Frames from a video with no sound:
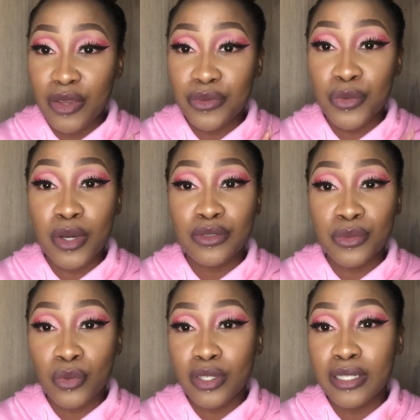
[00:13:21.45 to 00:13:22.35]
If you want to
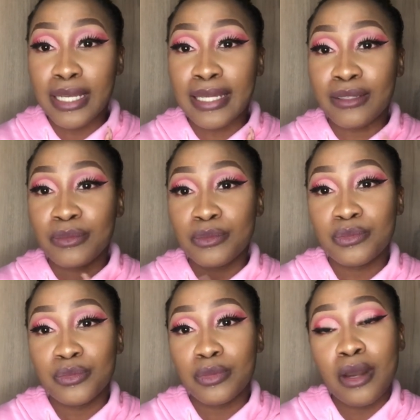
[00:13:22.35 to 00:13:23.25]
order, like
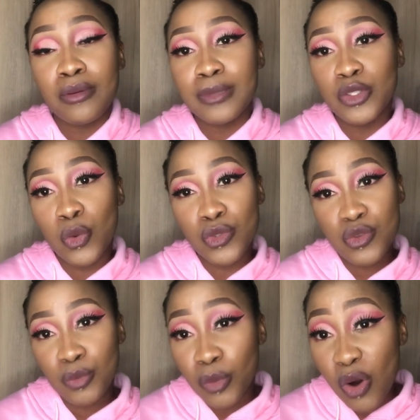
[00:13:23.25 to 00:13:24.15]
probably go
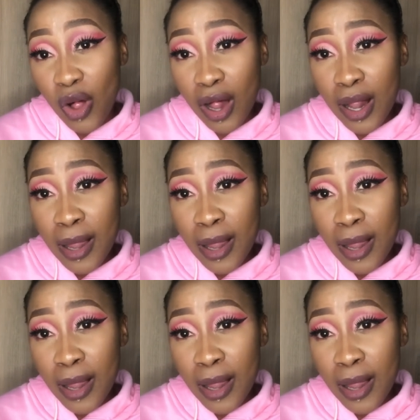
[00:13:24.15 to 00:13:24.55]
small.